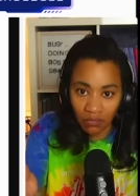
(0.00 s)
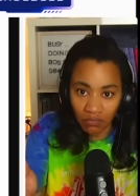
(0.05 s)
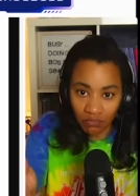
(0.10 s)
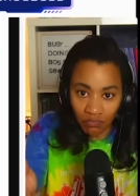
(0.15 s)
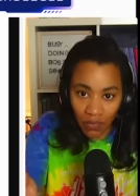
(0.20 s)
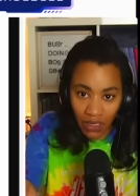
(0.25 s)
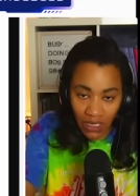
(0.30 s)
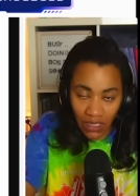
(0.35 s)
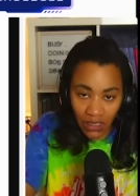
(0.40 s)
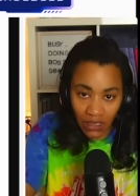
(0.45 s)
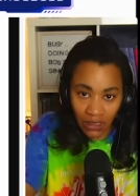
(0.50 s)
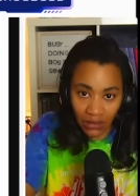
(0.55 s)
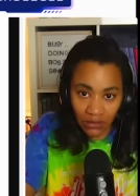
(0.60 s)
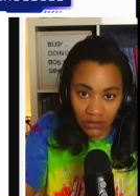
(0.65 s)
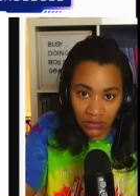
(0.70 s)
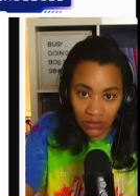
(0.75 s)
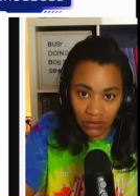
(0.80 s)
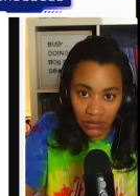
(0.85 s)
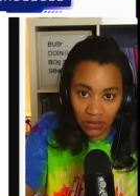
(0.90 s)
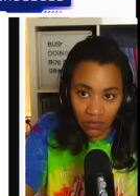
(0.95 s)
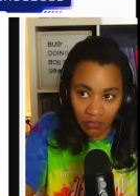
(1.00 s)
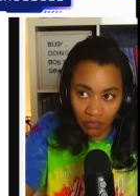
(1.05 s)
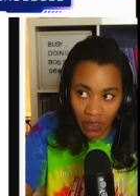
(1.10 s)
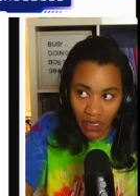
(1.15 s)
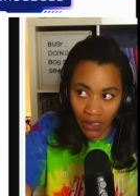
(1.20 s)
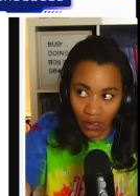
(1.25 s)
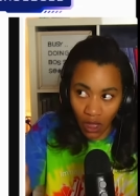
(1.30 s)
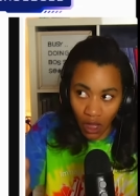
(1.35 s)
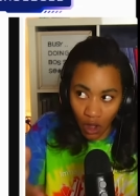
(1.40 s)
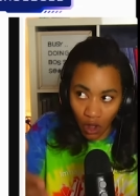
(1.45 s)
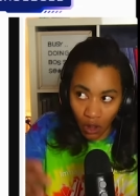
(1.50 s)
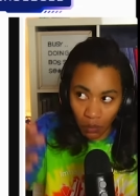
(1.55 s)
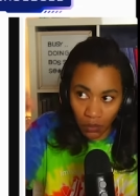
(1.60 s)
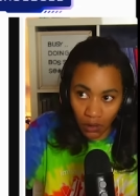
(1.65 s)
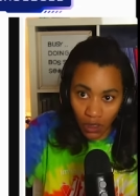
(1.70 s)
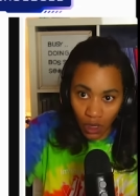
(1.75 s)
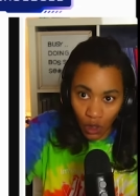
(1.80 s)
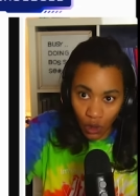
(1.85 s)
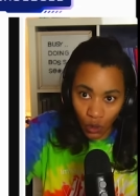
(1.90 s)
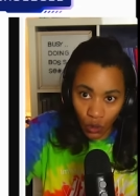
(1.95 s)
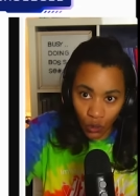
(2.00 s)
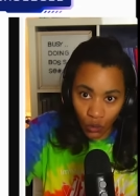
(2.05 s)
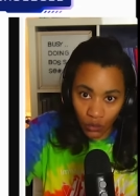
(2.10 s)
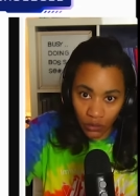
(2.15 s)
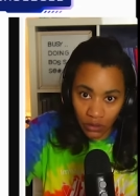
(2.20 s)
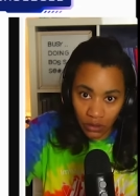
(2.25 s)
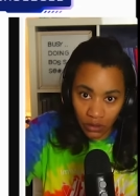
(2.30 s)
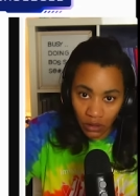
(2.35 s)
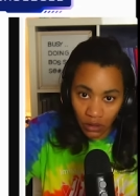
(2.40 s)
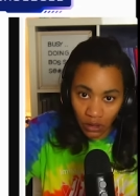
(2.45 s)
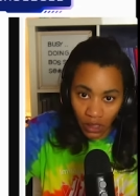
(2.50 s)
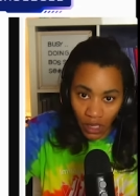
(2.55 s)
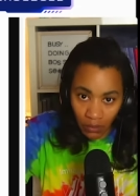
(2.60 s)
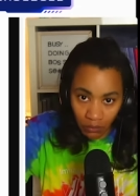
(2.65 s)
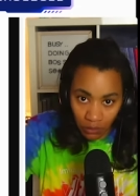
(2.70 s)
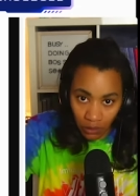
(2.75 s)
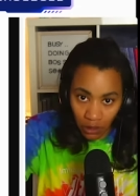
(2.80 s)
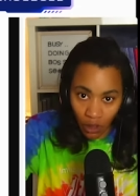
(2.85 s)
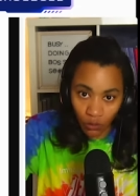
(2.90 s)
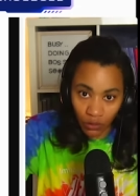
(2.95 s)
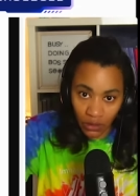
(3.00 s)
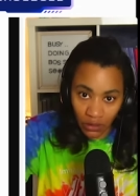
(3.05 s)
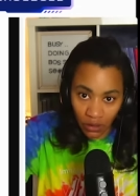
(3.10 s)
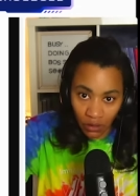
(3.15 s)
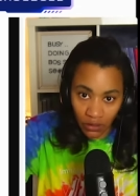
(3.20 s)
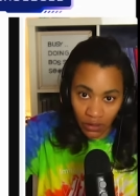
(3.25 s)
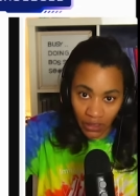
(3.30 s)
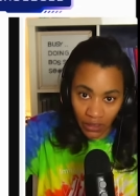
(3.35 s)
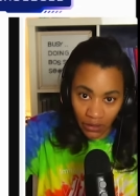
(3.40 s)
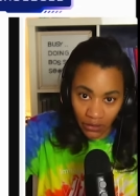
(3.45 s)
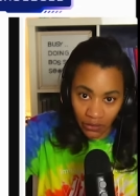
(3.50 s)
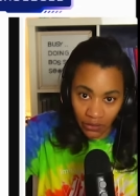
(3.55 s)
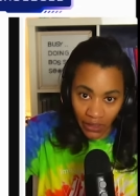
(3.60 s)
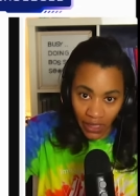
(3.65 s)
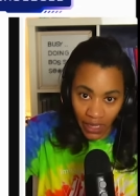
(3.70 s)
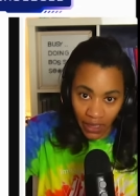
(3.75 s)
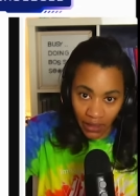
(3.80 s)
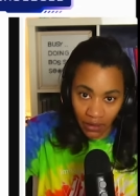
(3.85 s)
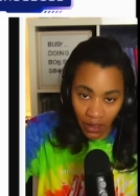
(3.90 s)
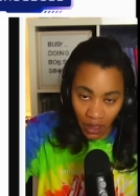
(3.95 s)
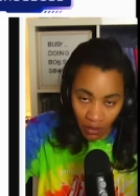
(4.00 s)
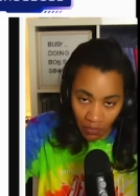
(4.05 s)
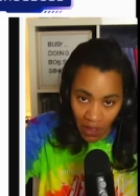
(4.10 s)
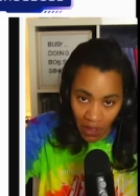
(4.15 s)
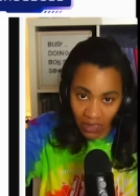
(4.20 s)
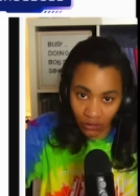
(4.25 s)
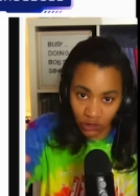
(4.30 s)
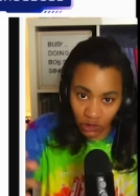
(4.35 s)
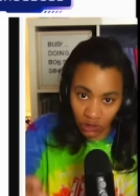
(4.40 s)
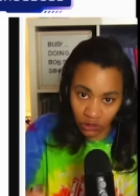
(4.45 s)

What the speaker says: meetings being uploaded on the internet about